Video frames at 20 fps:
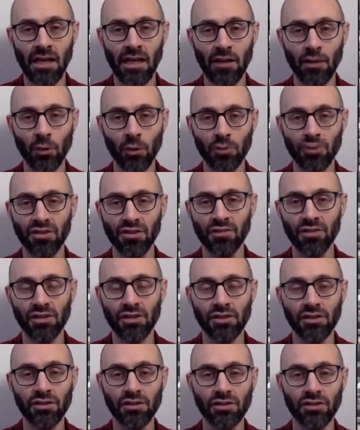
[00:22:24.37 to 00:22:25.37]
those
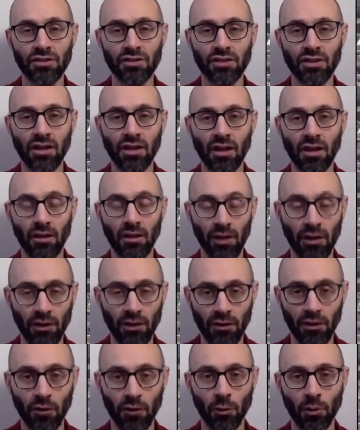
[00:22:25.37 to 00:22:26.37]
divisions uh, in
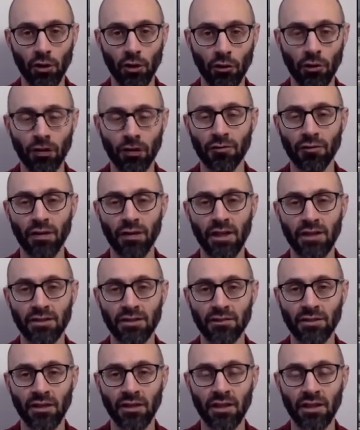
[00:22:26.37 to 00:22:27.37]
the you know the current phase
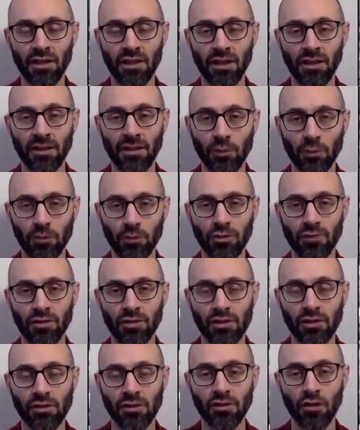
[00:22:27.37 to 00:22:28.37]
of killing, I think those
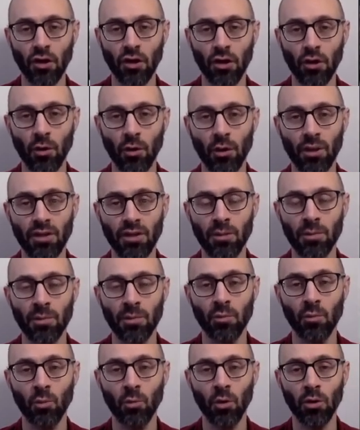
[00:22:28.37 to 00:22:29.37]
divisions are going to
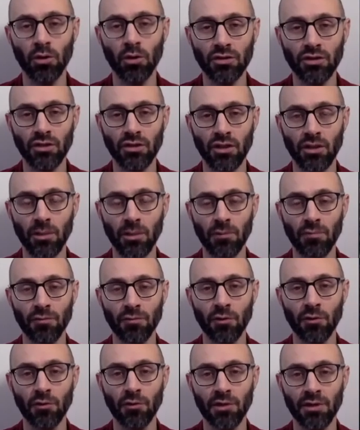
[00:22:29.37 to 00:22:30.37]
be worse. They're going to be
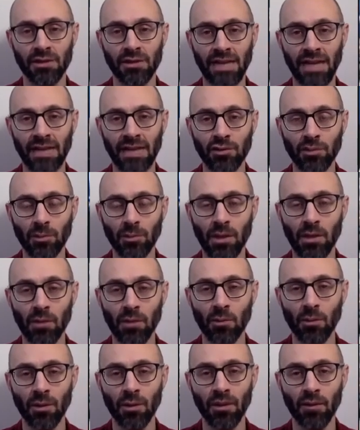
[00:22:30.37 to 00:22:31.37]
further exacerbated
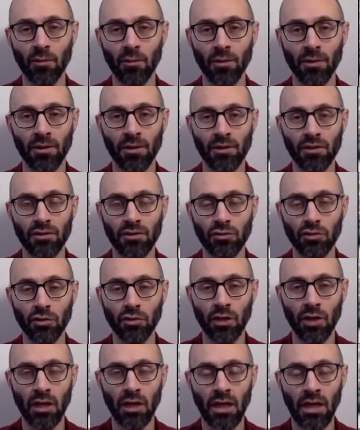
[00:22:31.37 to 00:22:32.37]
within within
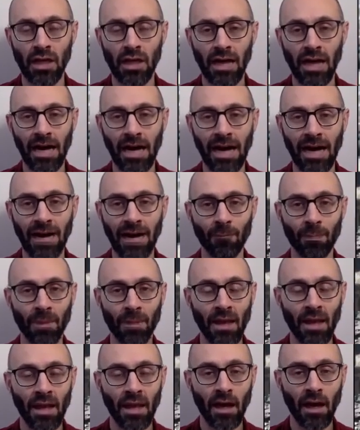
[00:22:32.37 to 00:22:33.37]
Israel. Um,
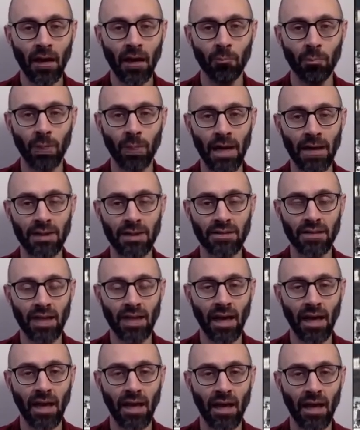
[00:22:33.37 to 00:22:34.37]
but
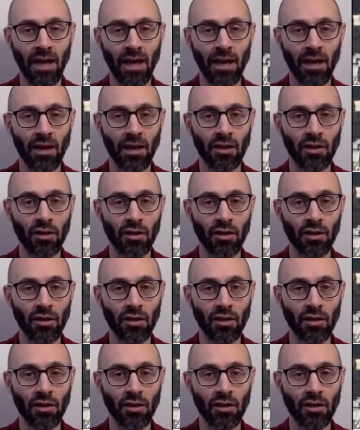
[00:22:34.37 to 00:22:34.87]
uh,